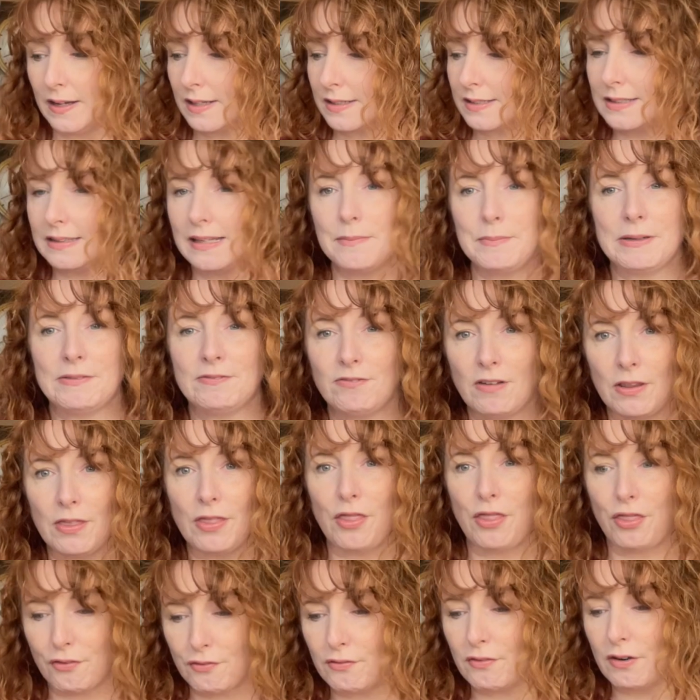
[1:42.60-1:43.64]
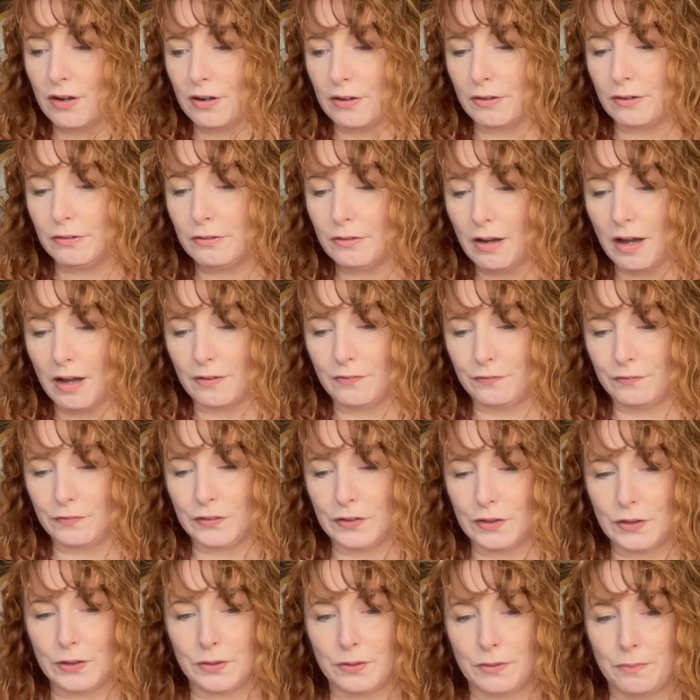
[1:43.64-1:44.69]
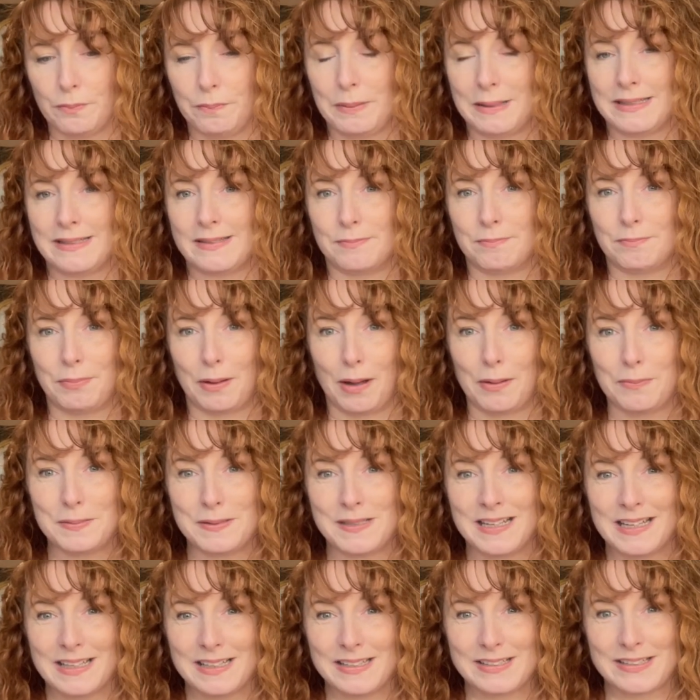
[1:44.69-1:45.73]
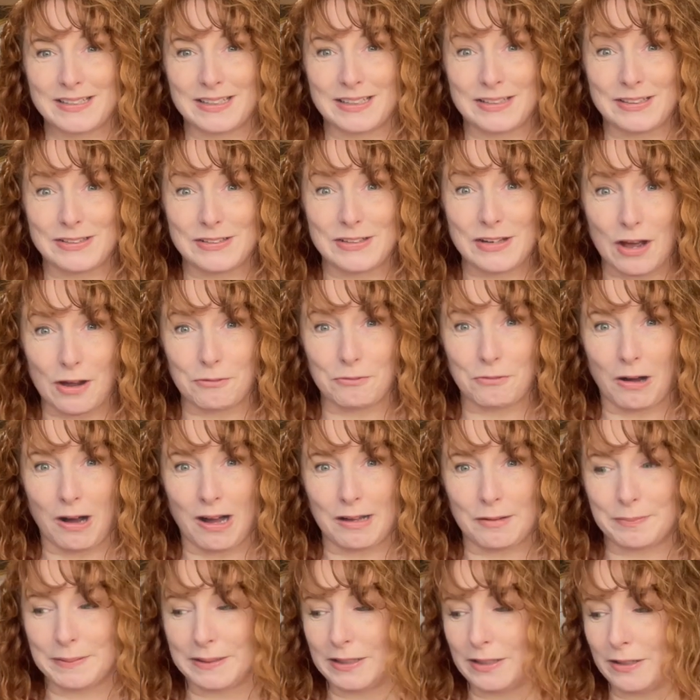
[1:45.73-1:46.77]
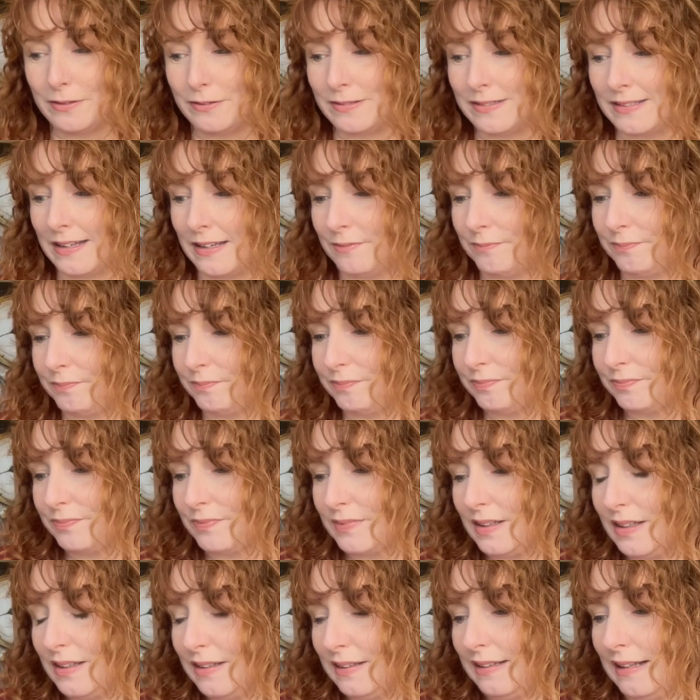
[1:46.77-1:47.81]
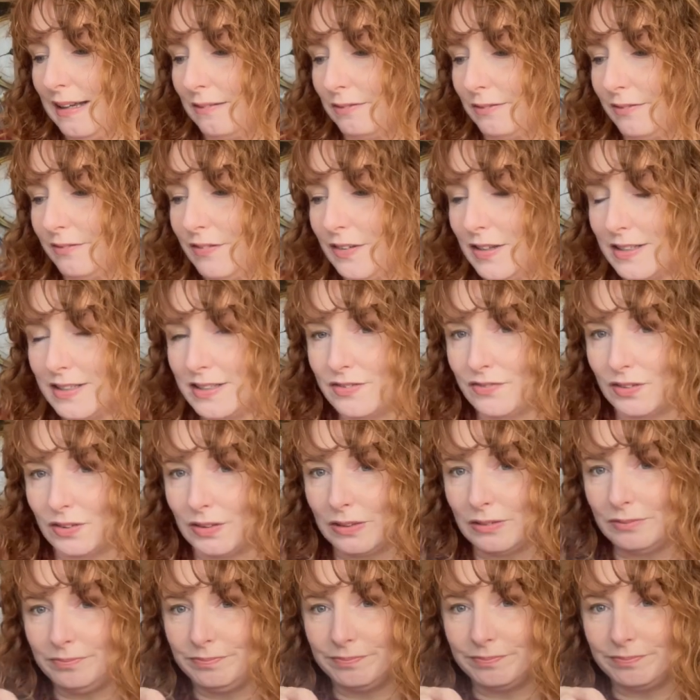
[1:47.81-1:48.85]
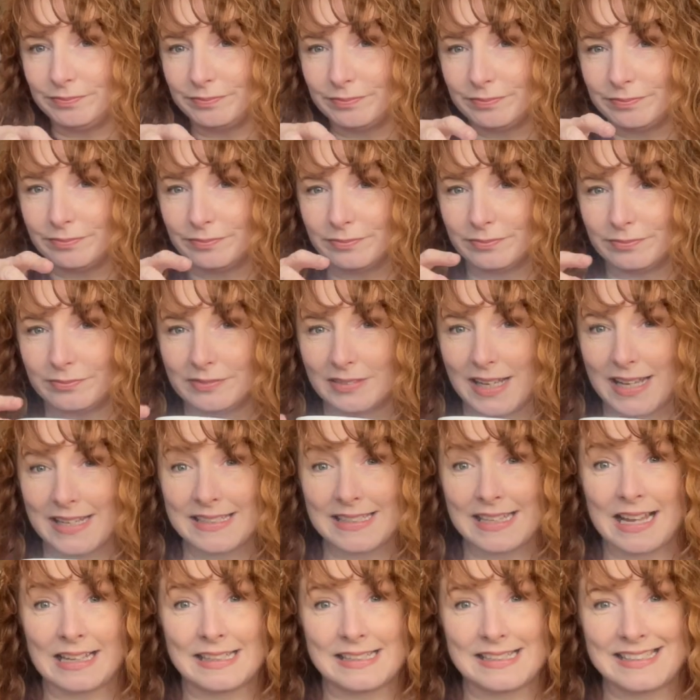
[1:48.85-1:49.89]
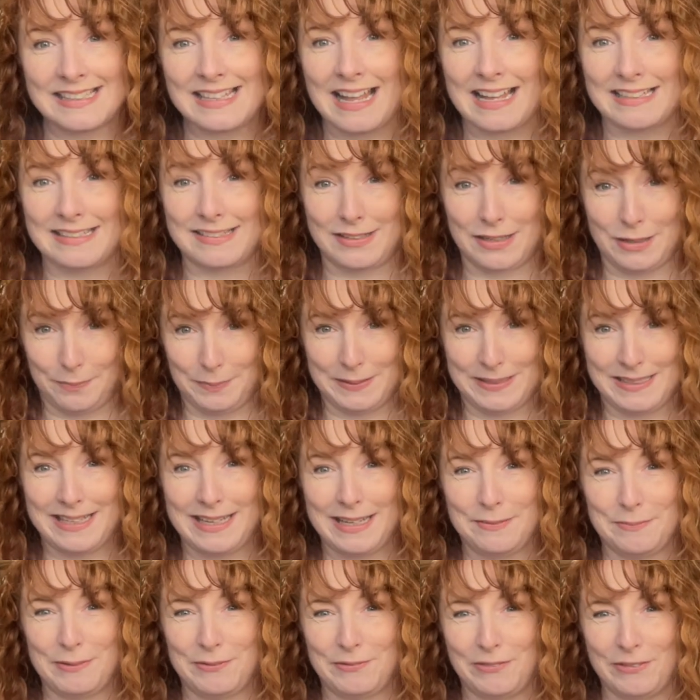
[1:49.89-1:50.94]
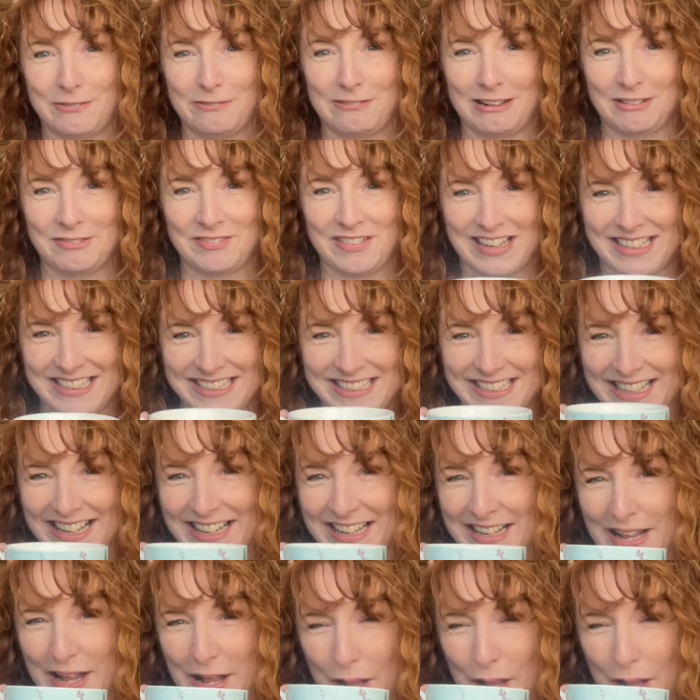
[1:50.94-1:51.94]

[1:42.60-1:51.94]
So let me run through a few bits and bobs so you know what I'll be using. Now, first of all, as Alice says, cup of tea before adventure.